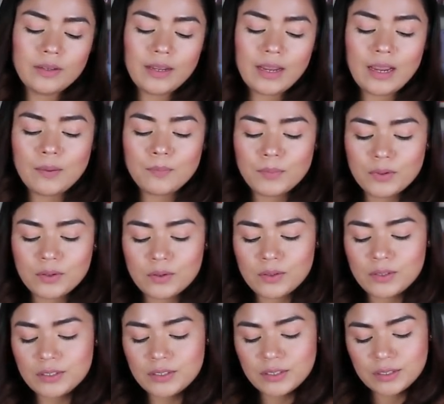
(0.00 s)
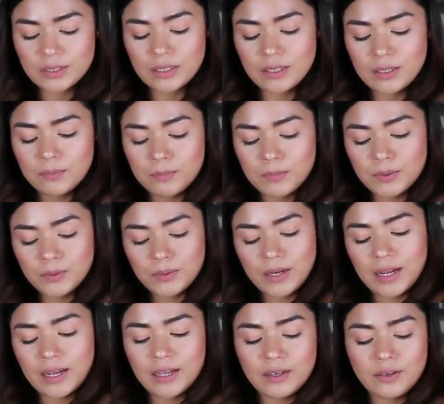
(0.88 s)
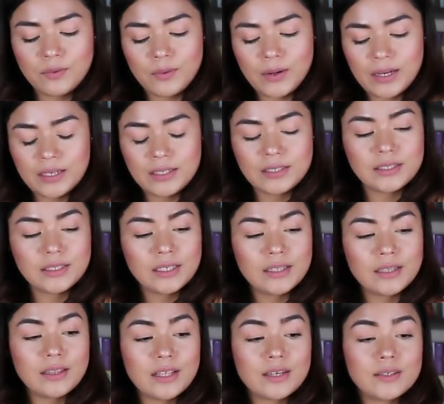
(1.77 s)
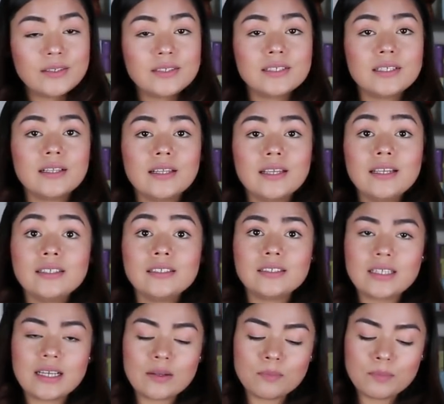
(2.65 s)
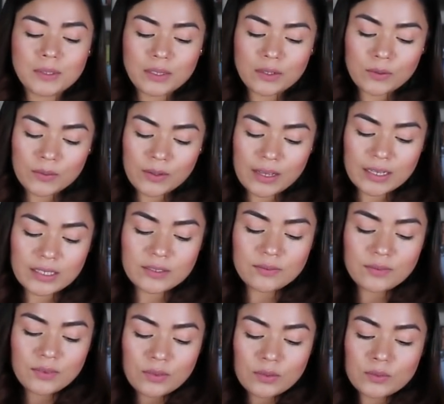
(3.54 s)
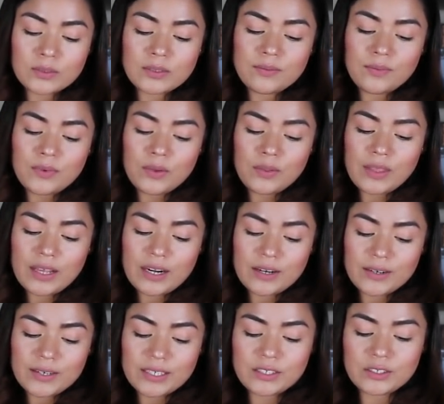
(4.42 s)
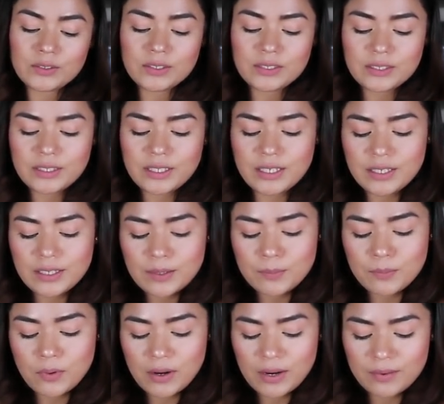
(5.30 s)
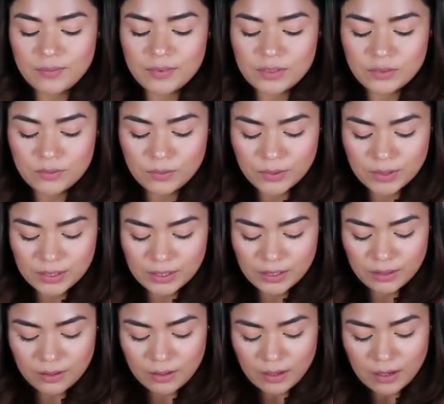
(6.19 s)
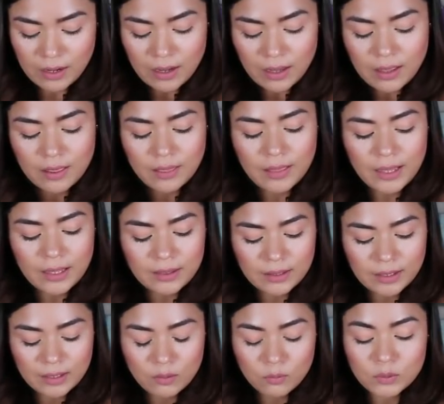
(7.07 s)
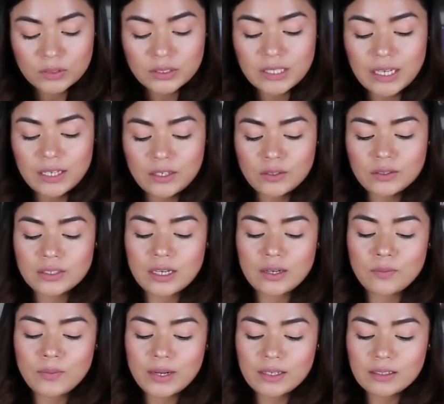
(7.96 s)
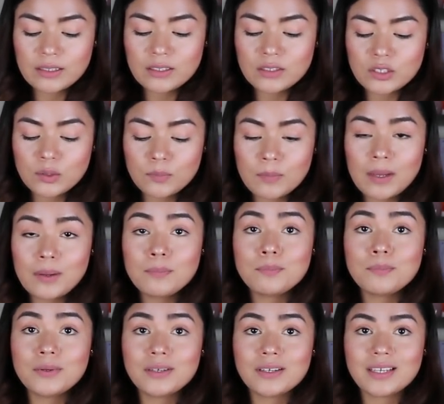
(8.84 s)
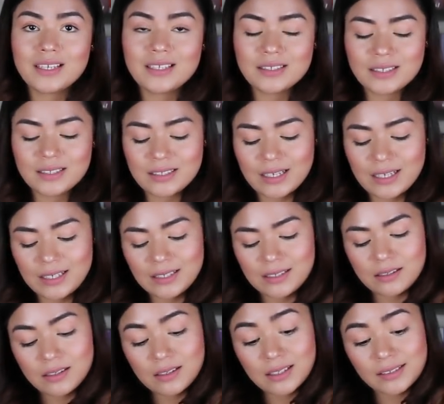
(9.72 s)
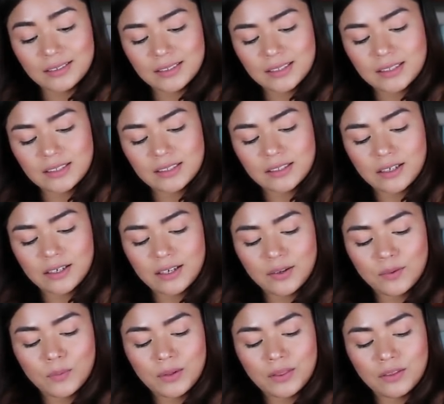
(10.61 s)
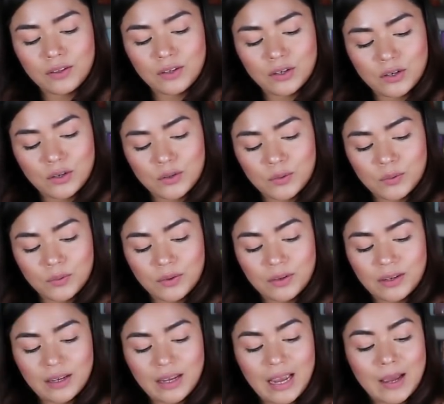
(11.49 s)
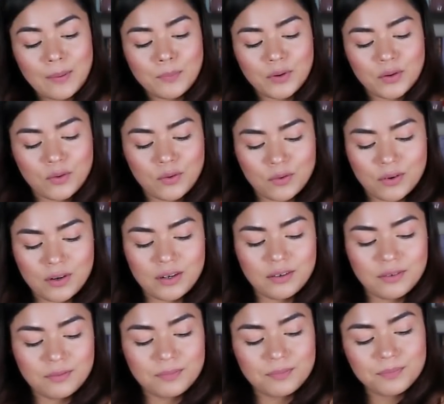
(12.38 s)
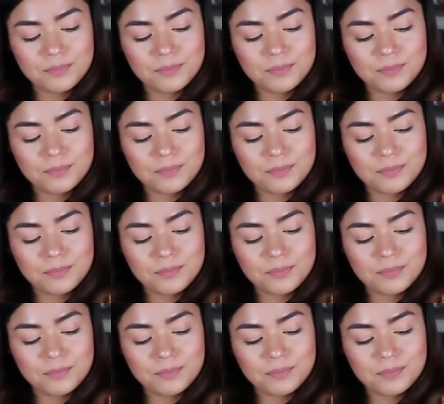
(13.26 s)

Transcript: Capricorn, Sun, Moon, and Rising. There's a link down below, guys, for those of you that are interested in a private reading. That link will take you directly to my booking site. Let's get started with you, Capricorn.